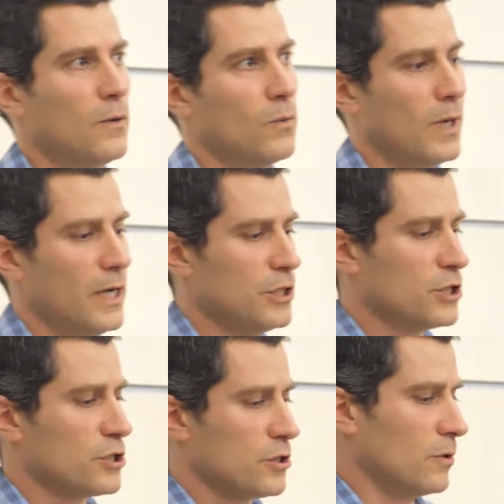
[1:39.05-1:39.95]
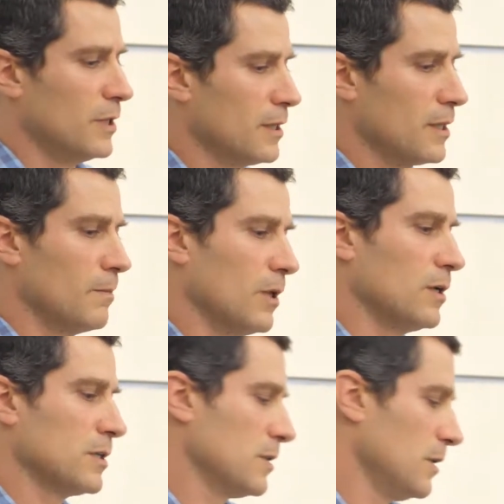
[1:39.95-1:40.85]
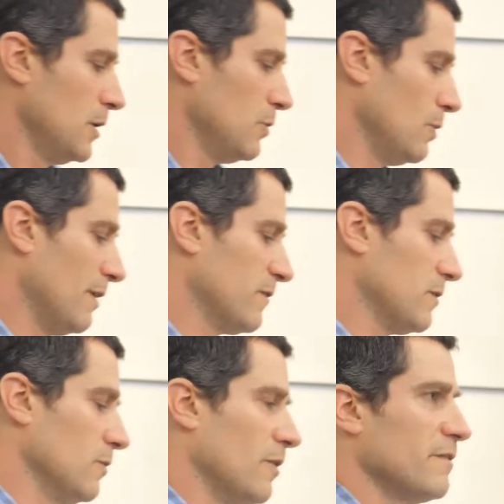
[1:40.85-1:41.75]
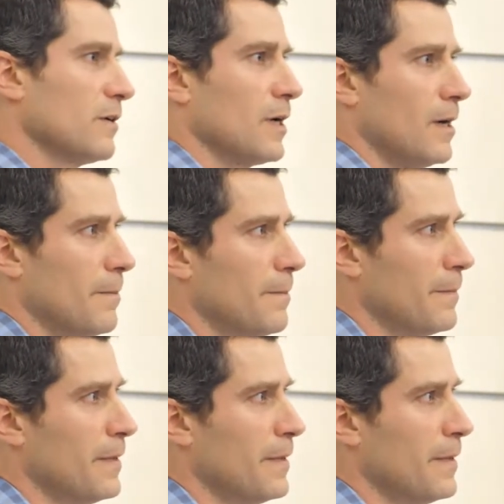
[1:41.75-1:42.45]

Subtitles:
wage or income loss, you have to overcome